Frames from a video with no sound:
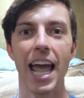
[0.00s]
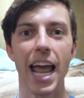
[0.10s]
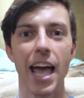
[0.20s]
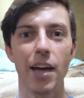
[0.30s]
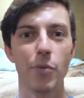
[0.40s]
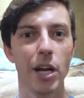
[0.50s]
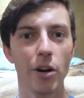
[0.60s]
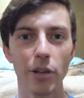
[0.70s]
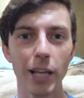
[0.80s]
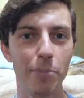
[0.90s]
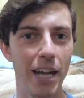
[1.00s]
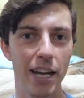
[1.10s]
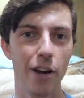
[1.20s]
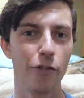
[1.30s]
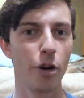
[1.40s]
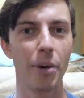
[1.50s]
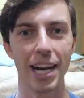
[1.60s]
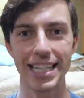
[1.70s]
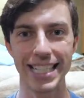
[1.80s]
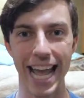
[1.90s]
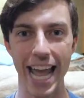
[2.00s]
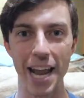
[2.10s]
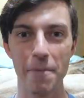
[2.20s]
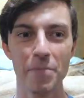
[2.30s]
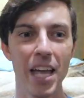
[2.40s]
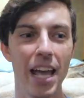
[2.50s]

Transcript: And we had only been here for about a day,